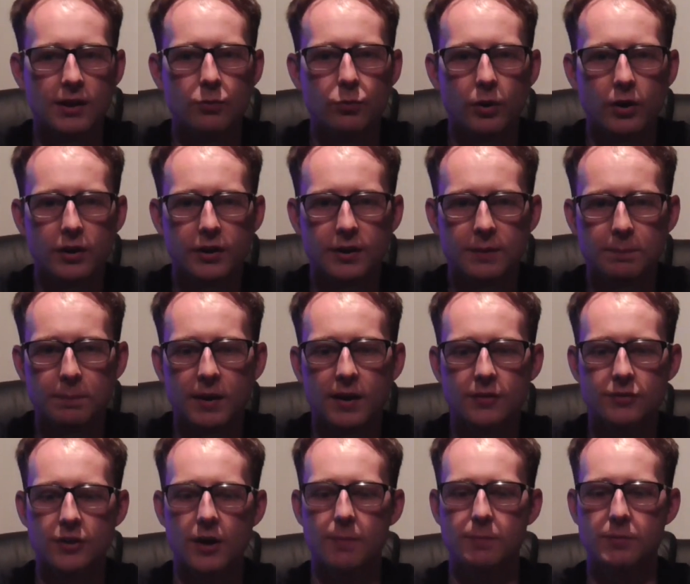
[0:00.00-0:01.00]
He really
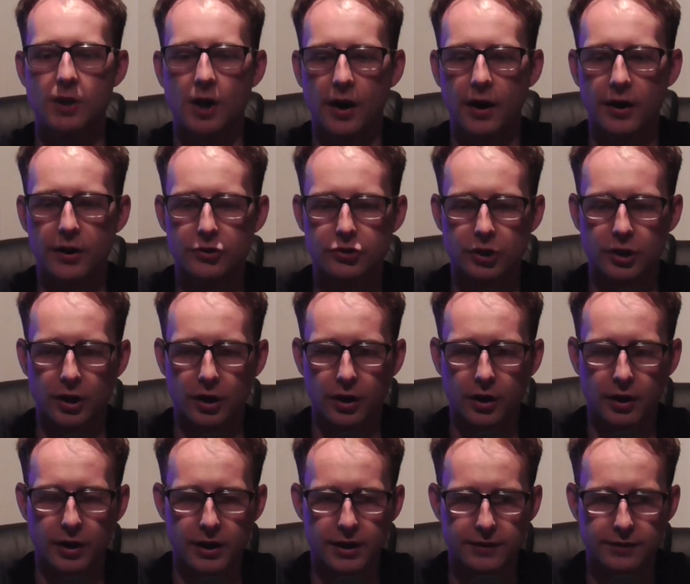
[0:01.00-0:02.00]
picks up yardage in a
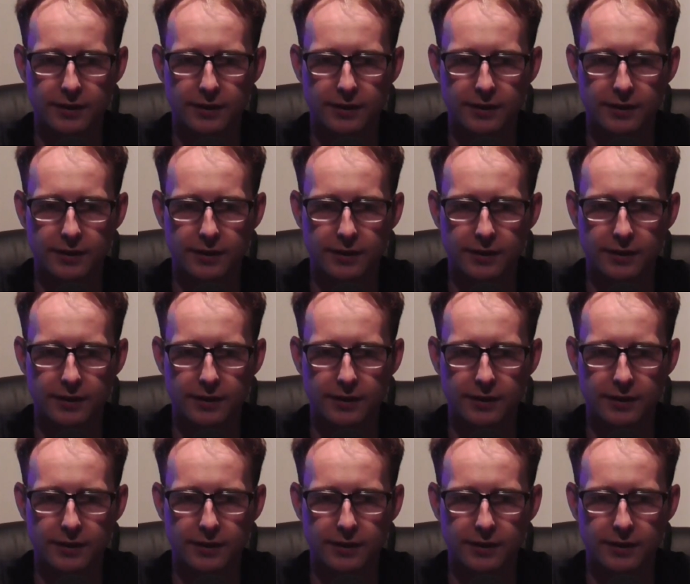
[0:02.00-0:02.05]
hurry.